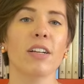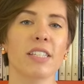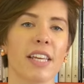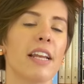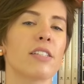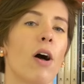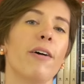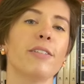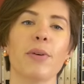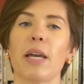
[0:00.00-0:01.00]
Our skin is
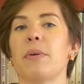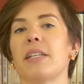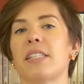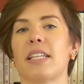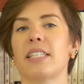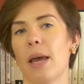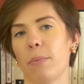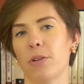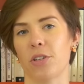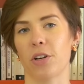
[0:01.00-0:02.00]
also able to sense
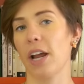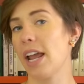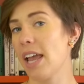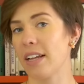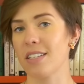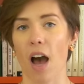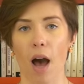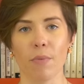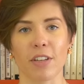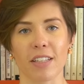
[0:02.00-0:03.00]
temperature and,
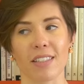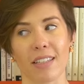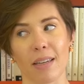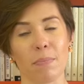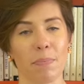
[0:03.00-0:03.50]
obviously,